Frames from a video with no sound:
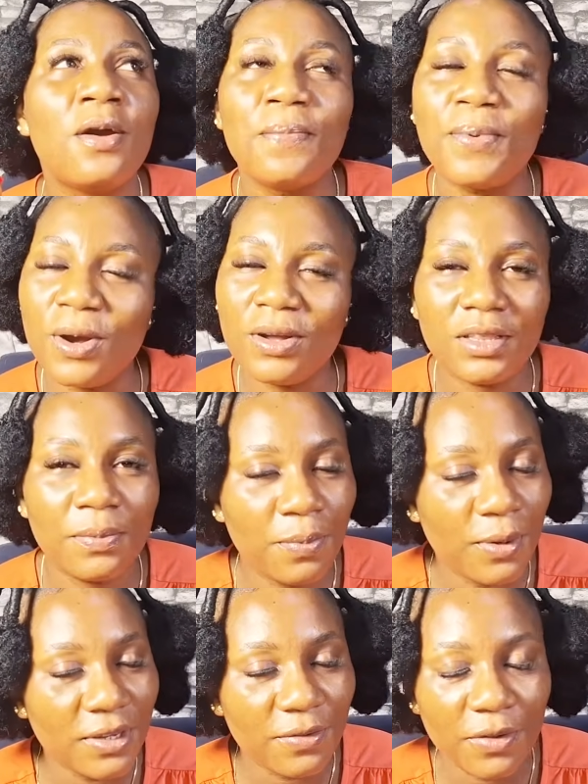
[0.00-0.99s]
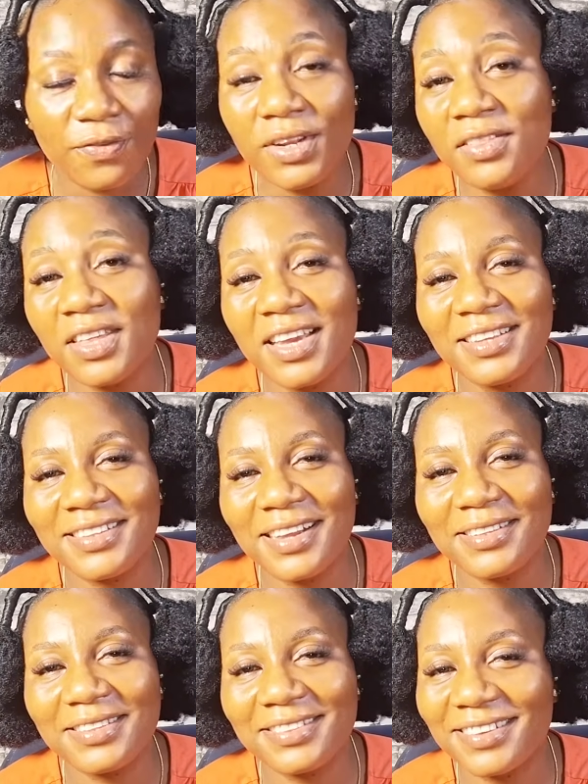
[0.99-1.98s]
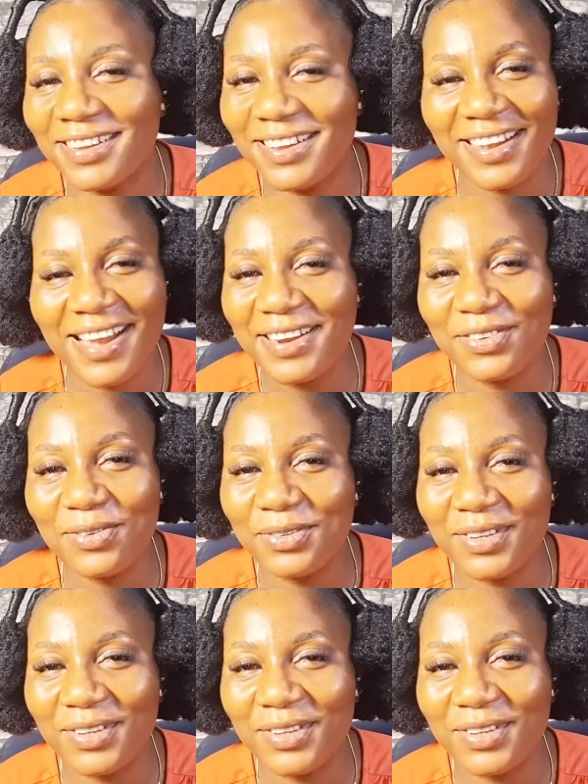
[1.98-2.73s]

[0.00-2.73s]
But the funny thing is that I